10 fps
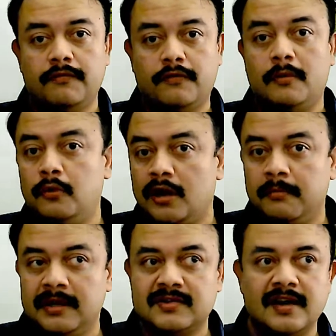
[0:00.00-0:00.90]
Formula
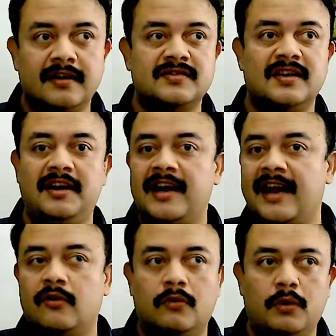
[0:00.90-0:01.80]
means like
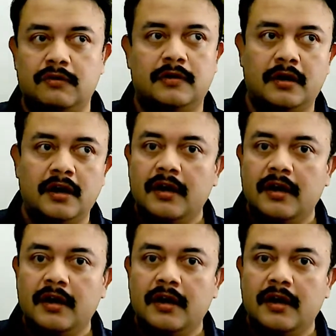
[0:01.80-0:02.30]
Cerelac or whatever.